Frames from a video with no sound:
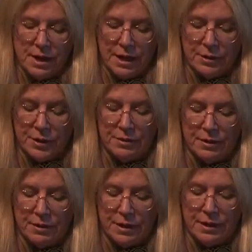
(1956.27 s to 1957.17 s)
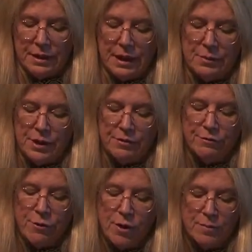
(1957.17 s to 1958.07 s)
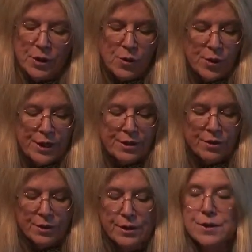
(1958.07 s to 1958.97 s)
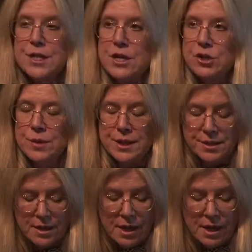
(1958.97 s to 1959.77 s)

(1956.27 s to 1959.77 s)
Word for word: in written in written form recorded in earlier centuries,